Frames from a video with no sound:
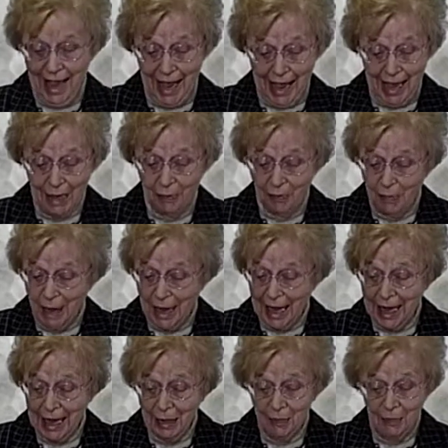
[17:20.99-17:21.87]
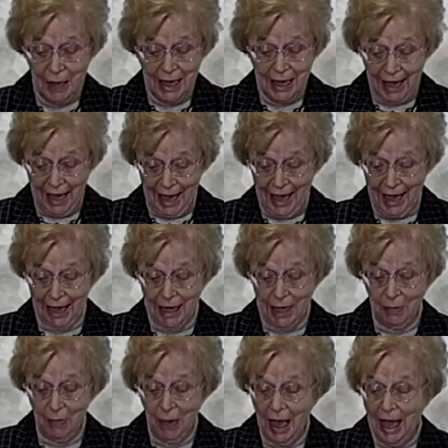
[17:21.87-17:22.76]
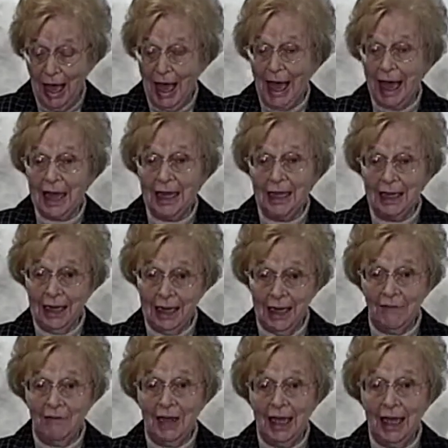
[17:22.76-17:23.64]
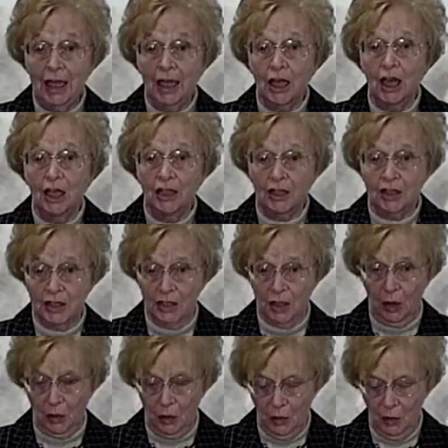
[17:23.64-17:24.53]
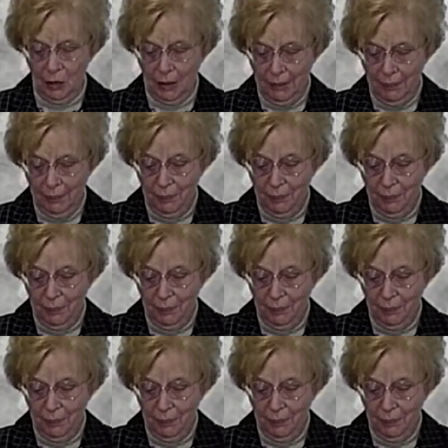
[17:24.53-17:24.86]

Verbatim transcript: And man became a living soul.